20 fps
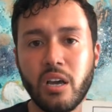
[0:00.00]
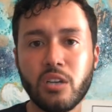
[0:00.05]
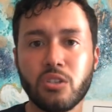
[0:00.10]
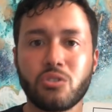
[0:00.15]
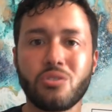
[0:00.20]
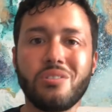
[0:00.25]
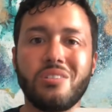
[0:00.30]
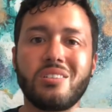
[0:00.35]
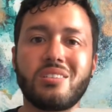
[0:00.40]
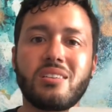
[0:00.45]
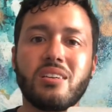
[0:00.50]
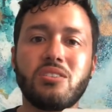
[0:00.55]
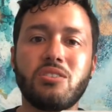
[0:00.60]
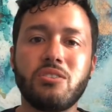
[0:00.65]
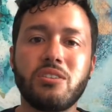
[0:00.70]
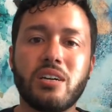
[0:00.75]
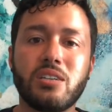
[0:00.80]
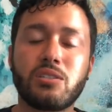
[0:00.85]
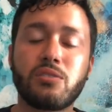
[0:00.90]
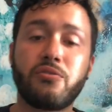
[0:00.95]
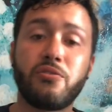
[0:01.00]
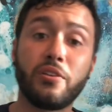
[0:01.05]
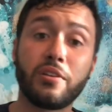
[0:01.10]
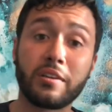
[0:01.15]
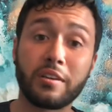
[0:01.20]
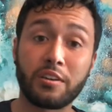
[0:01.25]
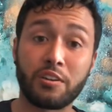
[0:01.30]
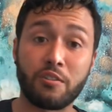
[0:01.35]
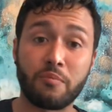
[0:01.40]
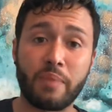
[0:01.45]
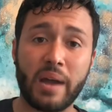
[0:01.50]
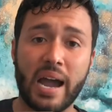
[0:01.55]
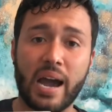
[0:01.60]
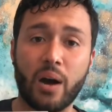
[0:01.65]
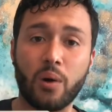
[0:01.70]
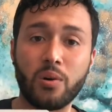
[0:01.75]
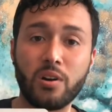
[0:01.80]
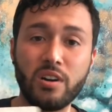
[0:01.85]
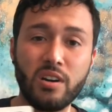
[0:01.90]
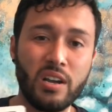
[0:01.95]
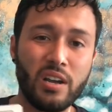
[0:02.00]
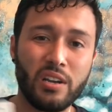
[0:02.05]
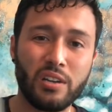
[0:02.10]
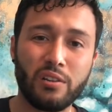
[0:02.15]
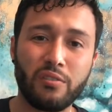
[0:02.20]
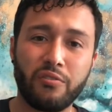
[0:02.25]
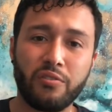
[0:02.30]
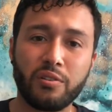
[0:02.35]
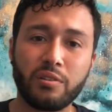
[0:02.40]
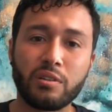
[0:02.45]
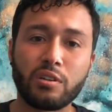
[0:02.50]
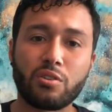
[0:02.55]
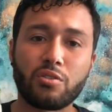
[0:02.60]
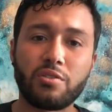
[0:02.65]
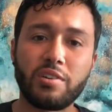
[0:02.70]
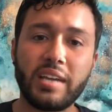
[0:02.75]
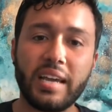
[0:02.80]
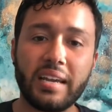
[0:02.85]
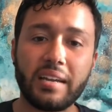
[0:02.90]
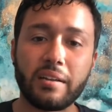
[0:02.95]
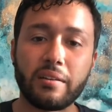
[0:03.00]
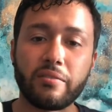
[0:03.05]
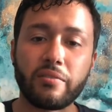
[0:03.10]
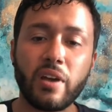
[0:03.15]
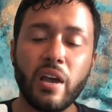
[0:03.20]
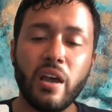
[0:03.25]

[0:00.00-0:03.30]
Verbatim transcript: So this says you guys are feeling in your power. You're feeling creative.